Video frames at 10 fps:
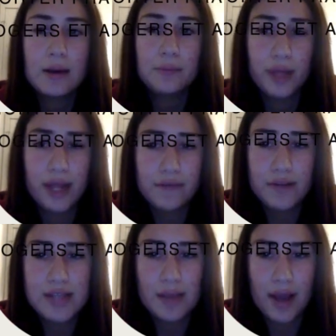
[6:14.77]
Planning for
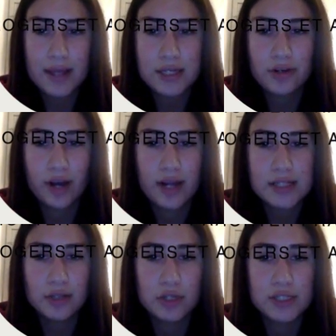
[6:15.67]
setbacks and creating
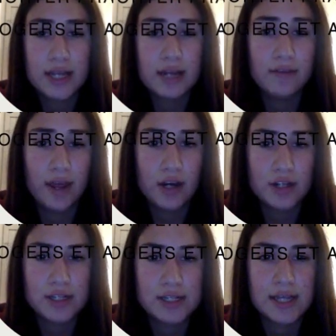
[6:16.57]
solutions in advance,
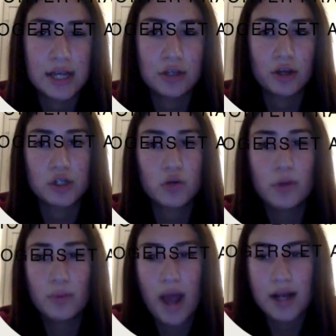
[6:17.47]
such as scheduling a shorter
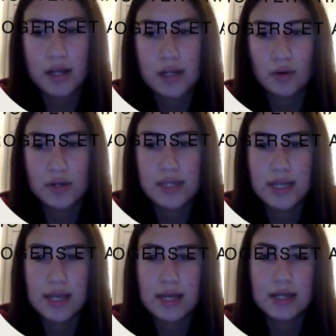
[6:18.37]
practice or
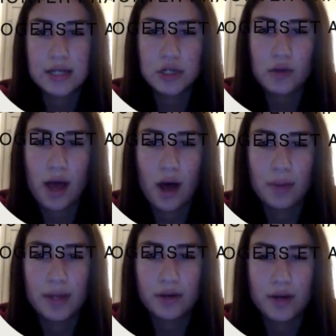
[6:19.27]
seeking additional help,
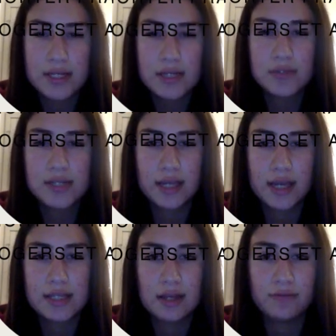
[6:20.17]
increases
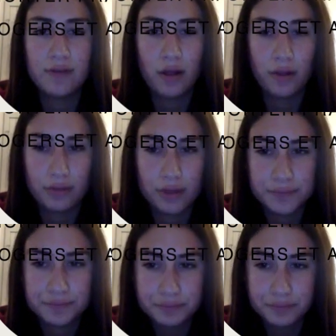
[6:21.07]
resilience and follow through.
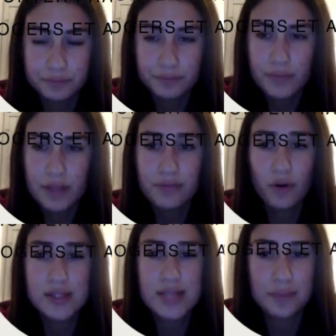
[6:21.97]
For
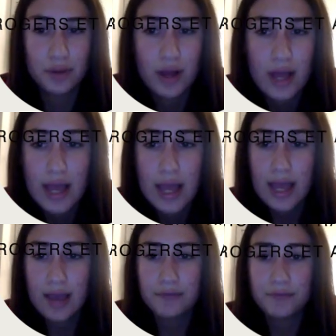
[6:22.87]
example,
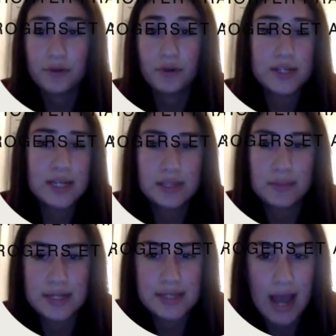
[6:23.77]
if Chris has
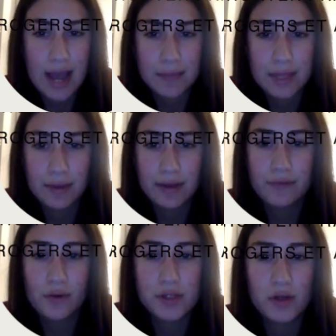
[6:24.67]
limited time, he might
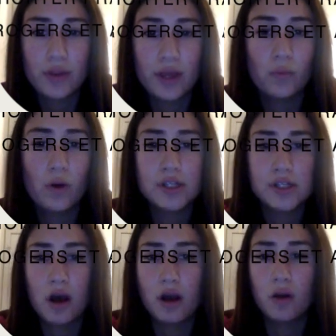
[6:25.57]
focus only on one
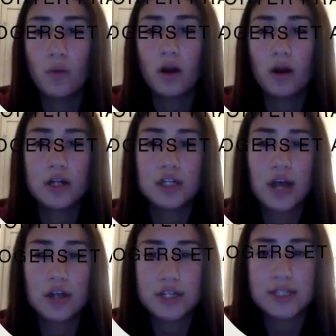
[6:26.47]
song or work on a
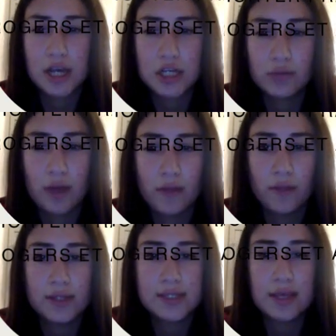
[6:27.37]
challenging section rather
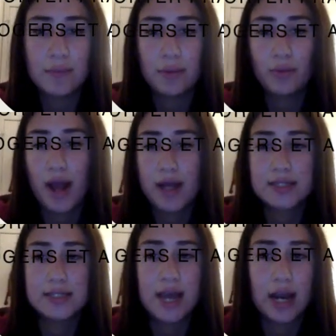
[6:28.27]
than skipping
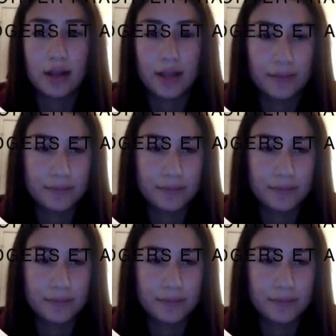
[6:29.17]
practice entirely.